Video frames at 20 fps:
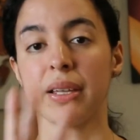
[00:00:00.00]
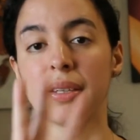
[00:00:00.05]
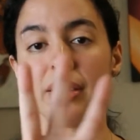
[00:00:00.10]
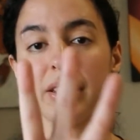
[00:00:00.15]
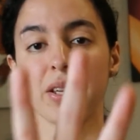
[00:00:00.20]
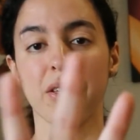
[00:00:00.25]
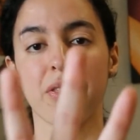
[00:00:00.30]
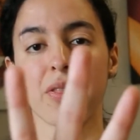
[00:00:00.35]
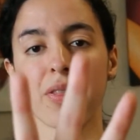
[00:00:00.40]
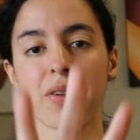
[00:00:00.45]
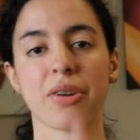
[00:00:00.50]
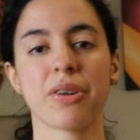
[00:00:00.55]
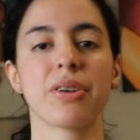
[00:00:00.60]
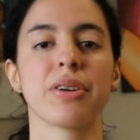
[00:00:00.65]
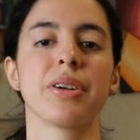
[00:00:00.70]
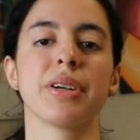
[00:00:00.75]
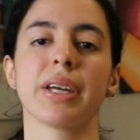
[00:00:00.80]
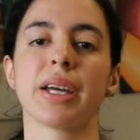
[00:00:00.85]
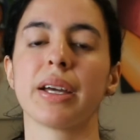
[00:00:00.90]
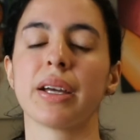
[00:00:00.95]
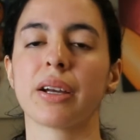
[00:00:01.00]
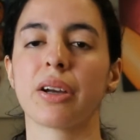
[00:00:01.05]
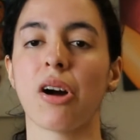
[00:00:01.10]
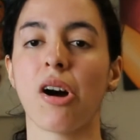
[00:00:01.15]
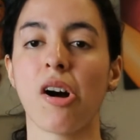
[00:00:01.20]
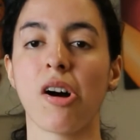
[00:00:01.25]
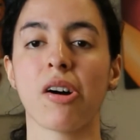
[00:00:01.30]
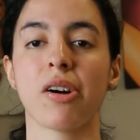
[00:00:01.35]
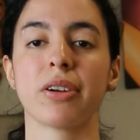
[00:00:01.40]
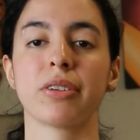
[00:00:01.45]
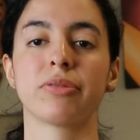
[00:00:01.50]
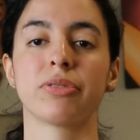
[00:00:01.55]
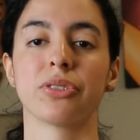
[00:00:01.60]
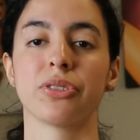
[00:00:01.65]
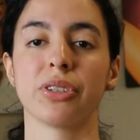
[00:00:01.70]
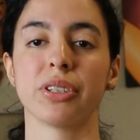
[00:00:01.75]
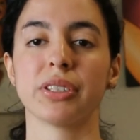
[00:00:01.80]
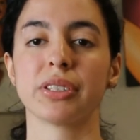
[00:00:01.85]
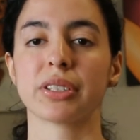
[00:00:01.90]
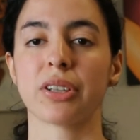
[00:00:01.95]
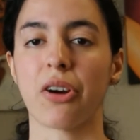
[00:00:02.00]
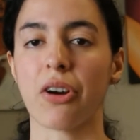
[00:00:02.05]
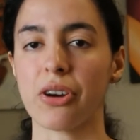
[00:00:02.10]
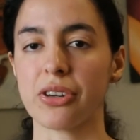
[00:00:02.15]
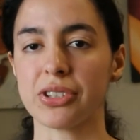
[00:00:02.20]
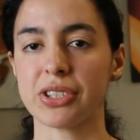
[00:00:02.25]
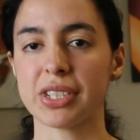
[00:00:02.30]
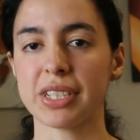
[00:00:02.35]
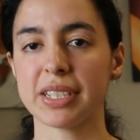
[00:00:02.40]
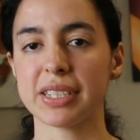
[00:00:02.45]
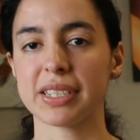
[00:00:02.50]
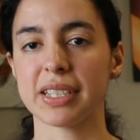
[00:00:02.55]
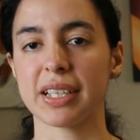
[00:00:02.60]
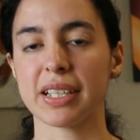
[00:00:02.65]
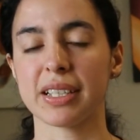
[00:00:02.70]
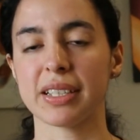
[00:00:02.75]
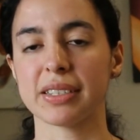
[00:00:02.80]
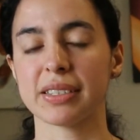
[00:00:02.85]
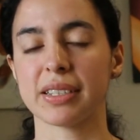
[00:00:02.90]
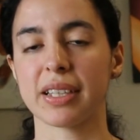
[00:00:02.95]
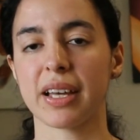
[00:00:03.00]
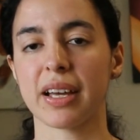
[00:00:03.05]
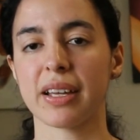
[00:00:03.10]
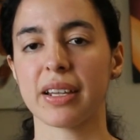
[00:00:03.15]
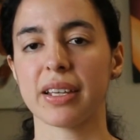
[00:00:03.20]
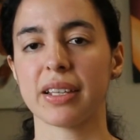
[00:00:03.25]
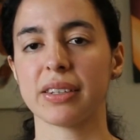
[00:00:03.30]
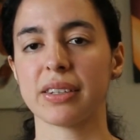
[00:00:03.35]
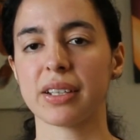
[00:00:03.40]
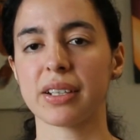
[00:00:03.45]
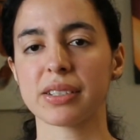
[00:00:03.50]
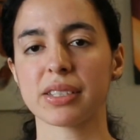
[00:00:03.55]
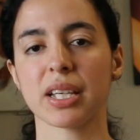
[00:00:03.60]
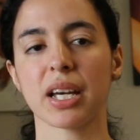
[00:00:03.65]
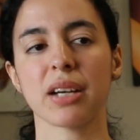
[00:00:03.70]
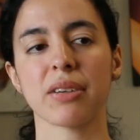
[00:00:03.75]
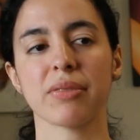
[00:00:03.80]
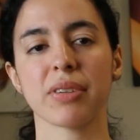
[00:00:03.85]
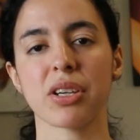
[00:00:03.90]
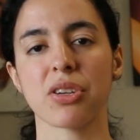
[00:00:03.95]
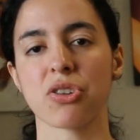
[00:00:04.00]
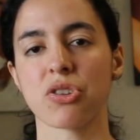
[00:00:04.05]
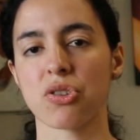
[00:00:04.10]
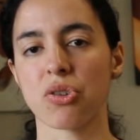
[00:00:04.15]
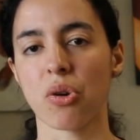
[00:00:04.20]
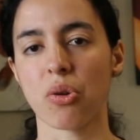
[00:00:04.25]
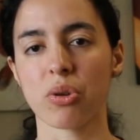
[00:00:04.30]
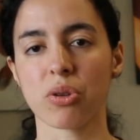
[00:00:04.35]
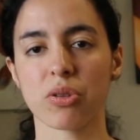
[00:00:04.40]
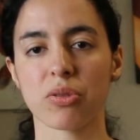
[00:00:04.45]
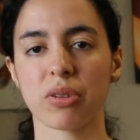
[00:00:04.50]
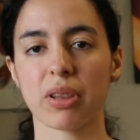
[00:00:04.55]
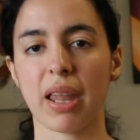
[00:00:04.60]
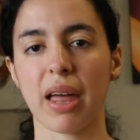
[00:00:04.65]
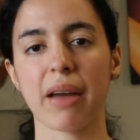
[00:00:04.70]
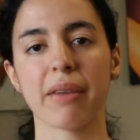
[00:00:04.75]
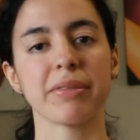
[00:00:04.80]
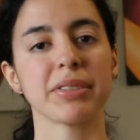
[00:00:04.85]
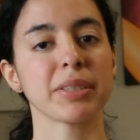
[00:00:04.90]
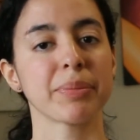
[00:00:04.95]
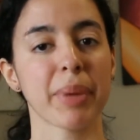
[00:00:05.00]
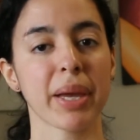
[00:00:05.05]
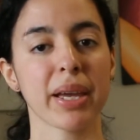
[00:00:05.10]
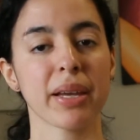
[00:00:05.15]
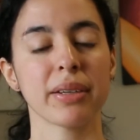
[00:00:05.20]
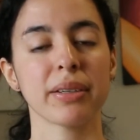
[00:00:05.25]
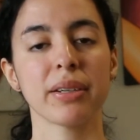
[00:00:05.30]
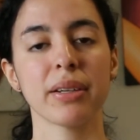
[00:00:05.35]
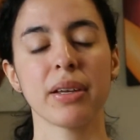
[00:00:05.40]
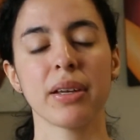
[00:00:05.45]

The third con for this car seat is that it does have a shorter lifespan